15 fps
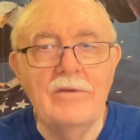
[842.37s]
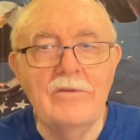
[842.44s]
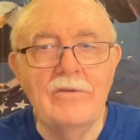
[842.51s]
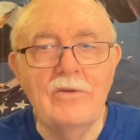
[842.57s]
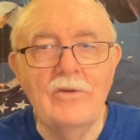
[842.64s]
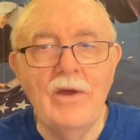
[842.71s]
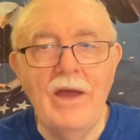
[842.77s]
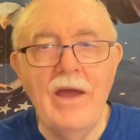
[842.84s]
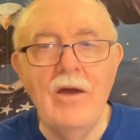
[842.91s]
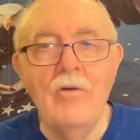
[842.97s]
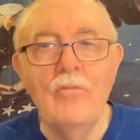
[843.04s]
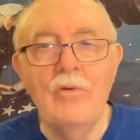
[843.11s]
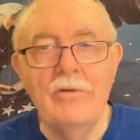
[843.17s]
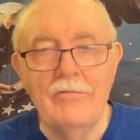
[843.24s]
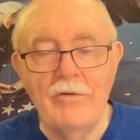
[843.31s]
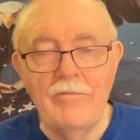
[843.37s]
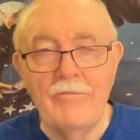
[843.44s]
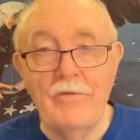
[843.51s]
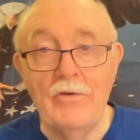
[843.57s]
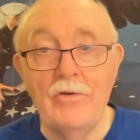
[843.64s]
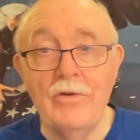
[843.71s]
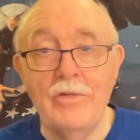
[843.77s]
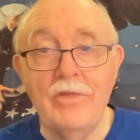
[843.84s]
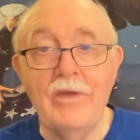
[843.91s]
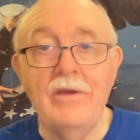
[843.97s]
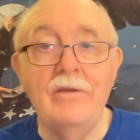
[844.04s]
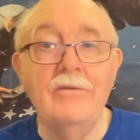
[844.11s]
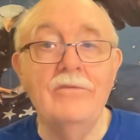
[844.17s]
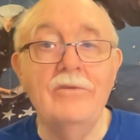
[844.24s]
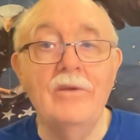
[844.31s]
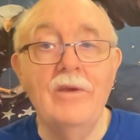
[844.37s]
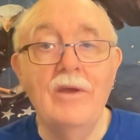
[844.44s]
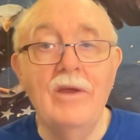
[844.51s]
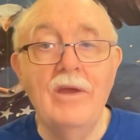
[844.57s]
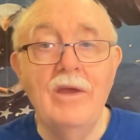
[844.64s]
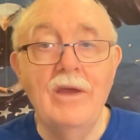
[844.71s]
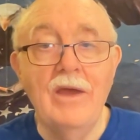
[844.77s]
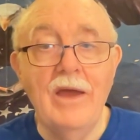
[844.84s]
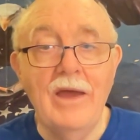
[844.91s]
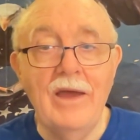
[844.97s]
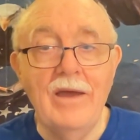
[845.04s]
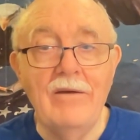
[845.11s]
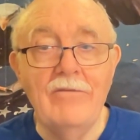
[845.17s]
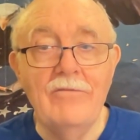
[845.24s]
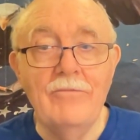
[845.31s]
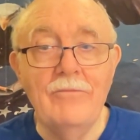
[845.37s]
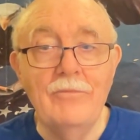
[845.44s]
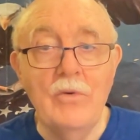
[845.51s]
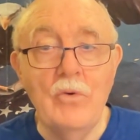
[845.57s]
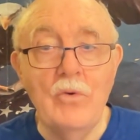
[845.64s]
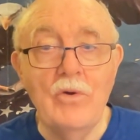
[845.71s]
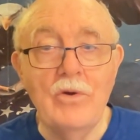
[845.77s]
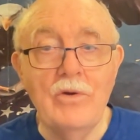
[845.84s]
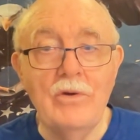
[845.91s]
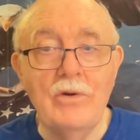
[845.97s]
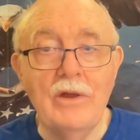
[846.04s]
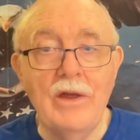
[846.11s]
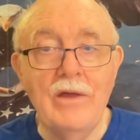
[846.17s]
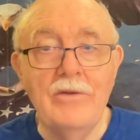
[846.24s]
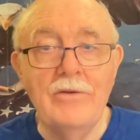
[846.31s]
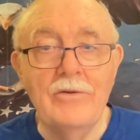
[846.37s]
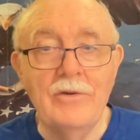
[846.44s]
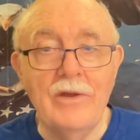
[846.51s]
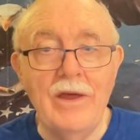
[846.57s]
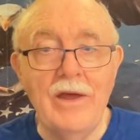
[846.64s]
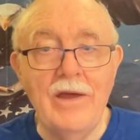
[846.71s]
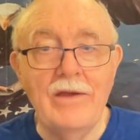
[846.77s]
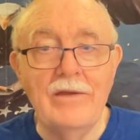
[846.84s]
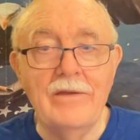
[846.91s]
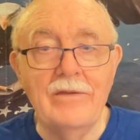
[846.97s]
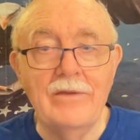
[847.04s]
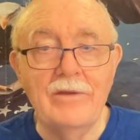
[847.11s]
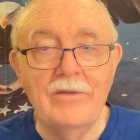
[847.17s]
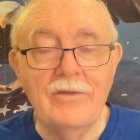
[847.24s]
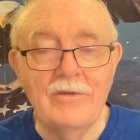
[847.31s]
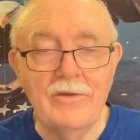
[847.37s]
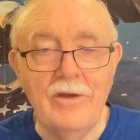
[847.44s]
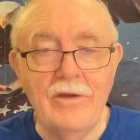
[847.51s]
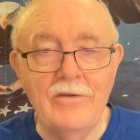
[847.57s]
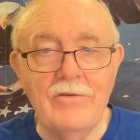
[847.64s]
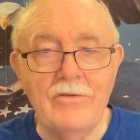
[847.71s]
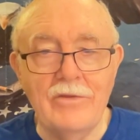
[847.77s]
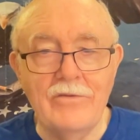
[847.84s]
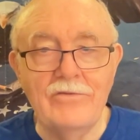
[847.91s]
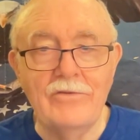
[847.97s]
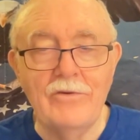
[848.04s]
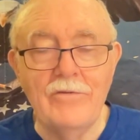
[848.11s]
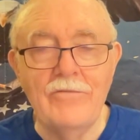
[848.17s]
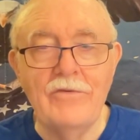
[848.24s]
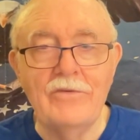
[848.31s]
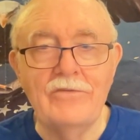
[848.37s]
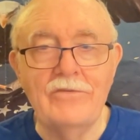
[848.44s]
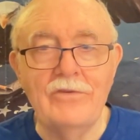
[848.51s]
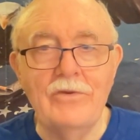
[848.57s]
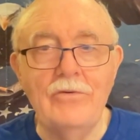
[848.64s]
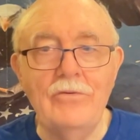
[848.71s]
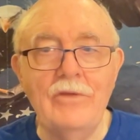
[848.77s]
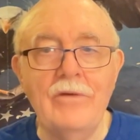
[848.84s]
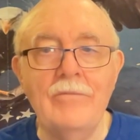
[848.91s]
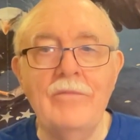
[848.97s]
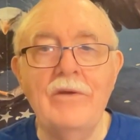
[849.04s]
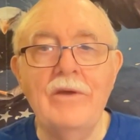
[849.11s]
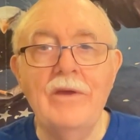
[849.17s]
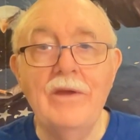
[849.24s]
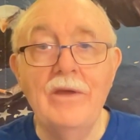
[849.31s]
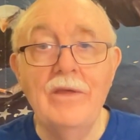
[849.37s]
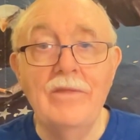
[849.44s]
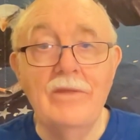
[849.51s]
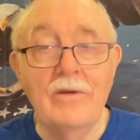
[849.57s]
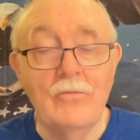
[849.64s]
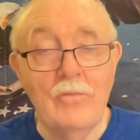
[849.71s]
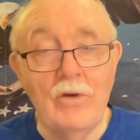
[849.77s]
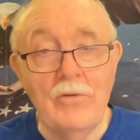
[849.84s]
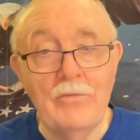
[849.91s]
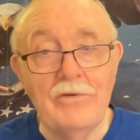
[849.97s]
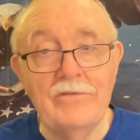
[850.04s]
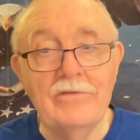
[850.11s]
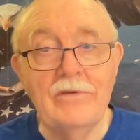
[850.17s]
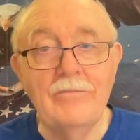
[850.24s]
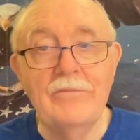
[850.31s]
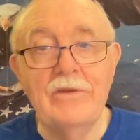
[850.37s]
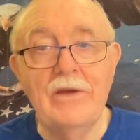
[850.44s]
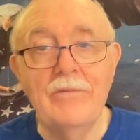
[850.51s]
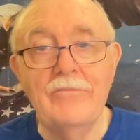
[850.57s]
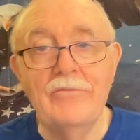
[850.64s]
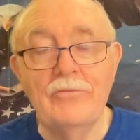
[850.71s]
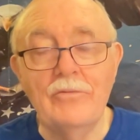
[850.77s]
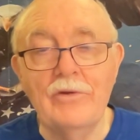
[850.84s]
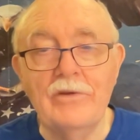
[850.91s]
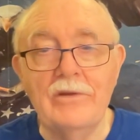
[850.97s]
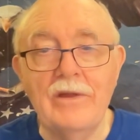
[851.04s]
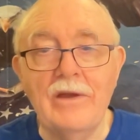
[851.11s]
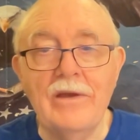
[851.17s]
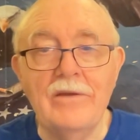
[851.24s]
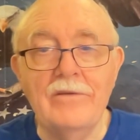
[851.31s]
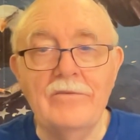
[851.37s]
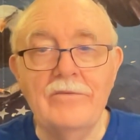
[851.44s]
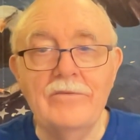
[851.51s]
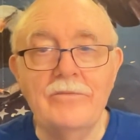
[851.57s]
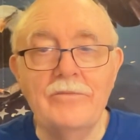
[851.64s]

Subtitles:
to how we refer to things have more underlying under the surface to them than what we sometimes realize.